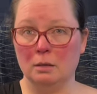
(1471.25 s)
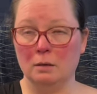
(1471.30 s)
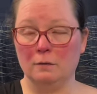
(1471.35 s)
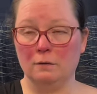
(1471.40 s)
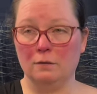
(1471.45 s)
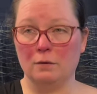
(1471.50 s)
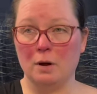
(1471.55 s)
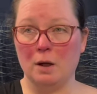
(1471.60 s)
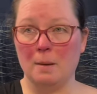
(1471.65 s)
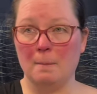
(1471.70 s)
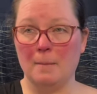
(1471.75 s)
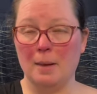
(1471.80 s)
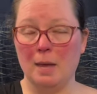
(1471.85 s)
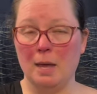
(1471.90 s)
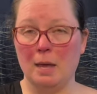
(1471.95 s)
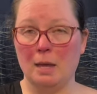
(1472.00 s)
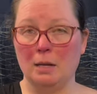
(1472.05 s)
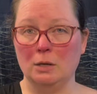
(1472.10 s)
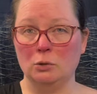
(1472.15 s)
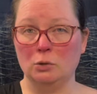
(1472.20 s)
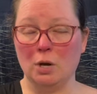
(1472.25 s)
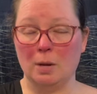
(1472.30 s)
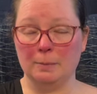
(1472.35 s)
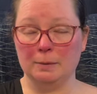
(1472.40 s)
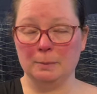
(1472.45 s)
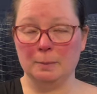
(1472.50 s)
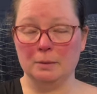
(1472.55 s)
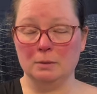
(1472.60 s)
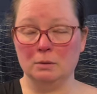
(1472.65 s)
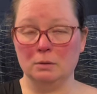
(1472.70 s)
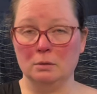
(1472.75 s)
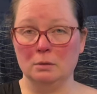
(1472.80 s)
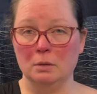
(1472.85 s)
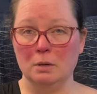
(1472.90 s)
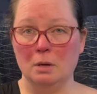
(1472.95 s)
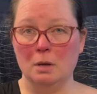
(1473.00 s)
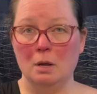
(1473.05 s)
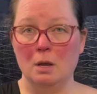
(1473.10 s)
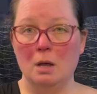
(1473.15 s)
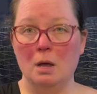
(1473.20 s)
from a drop spindle,
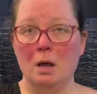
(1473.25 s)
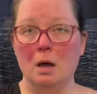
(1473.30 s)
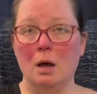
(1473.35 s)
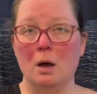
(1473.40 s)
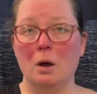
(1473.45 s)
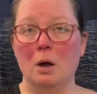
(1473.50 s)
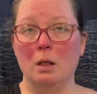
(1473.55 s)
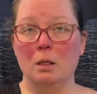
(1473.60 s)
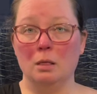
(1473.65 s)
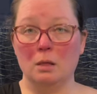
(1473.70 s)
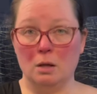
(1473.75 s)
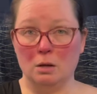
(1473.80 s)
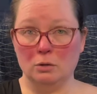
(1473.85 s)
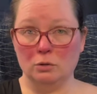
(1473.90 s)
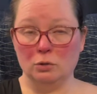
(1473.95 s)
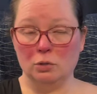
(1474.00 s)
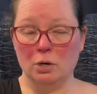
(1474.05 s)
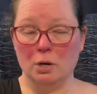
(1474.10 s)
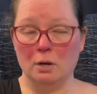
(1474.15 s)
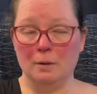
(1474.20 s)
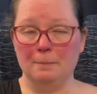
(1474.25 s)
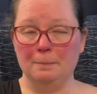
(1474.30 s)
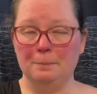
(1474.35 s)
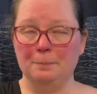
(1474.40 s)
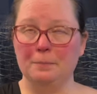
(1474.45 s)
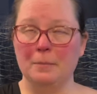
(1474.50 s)
long draw.